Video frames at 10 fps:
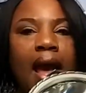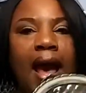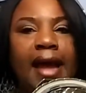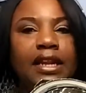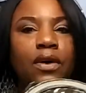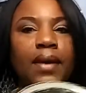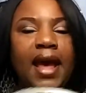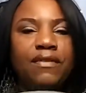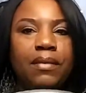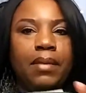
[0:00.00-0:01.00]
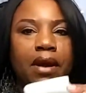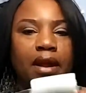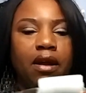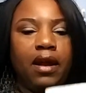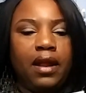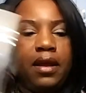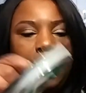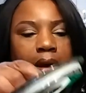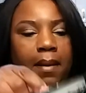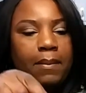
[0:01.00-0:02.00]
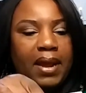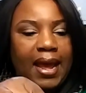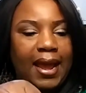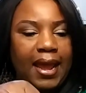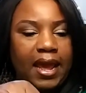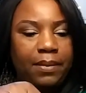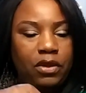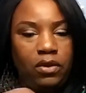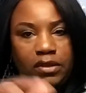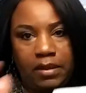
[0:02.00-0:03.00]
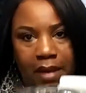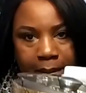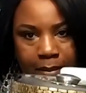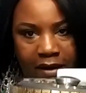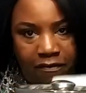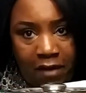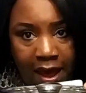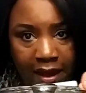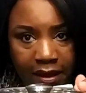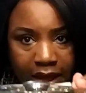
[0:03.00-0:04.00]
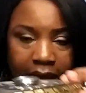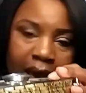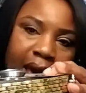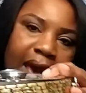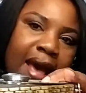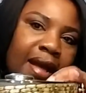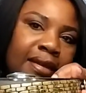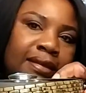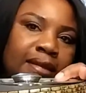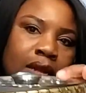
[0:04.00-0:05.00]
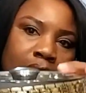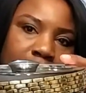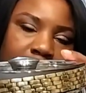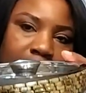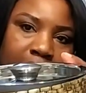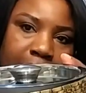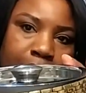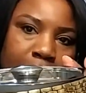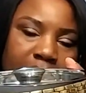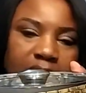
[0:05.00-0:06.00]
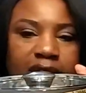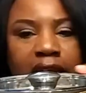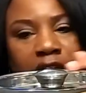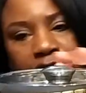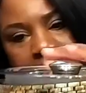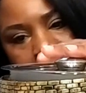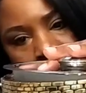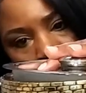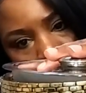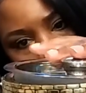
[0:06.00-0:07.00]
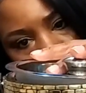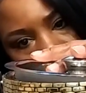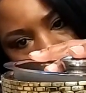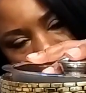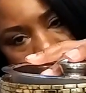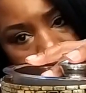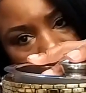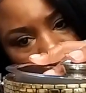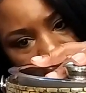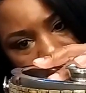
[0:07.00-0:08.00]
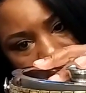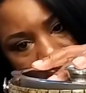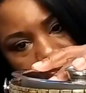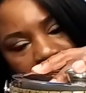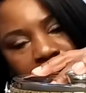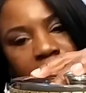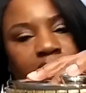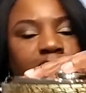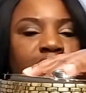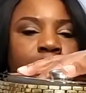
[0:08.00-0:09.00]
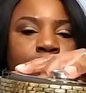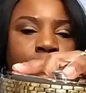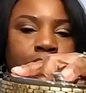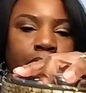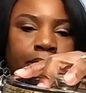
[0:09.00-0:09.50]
I don't have a bar cart, but I am using my buffet as a bar station, and I'll be sharing that with you soon.